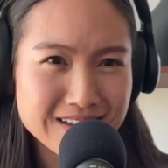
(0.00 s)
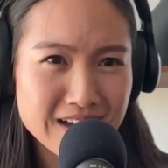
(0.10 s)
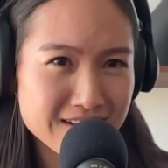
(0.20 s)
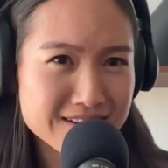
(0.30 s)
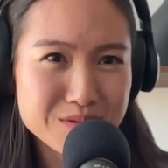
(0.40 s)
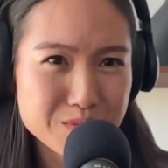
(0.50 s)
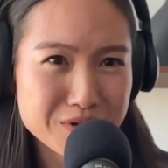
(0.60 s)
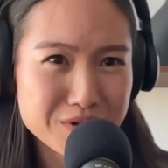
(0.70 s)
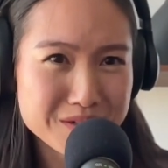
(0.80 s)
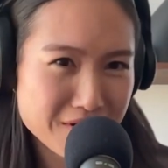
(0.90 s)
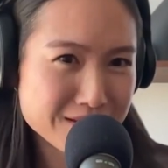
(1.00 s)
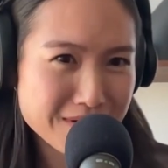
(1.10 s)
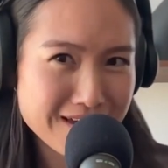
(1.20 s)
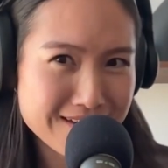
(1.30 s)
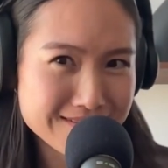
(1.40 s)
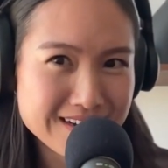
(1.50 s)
I honestly was pretty surprised by that.